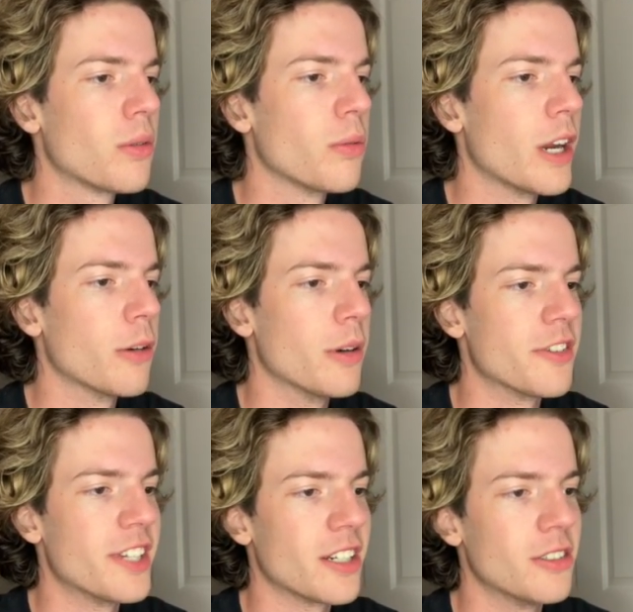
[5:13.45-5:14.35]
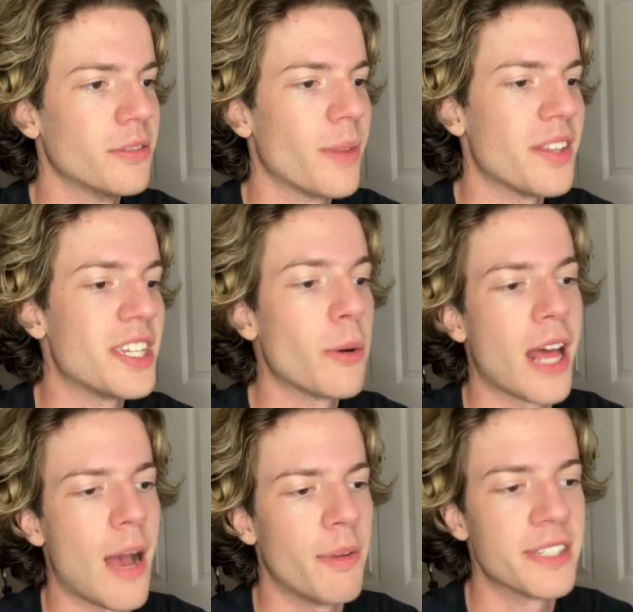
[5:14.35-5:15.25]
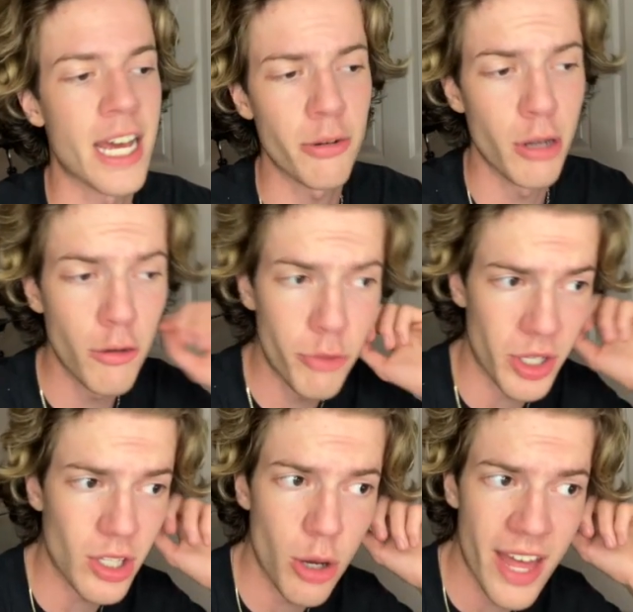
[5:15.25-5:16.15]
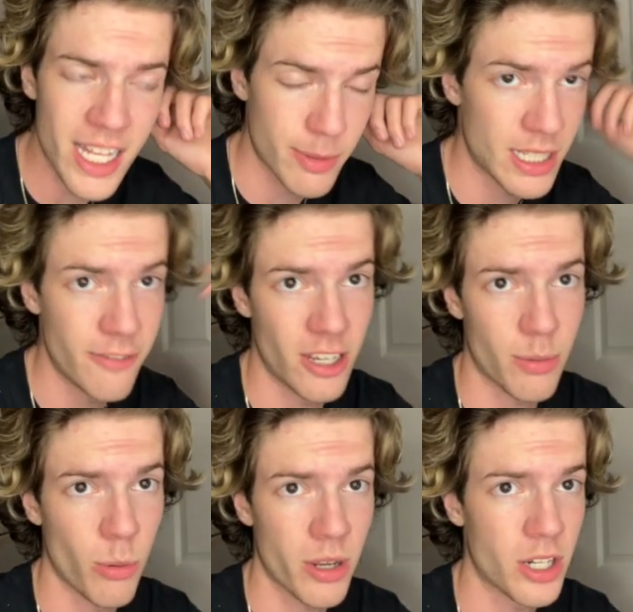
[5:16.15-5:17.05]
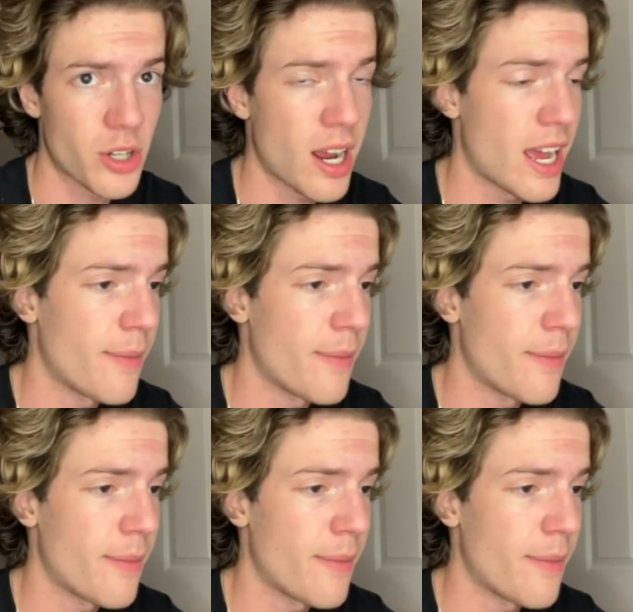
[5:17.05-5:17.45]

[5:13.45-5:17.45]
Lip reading: railroad signal and see what happens. I don't know if we can go that specific, but we're gonna try.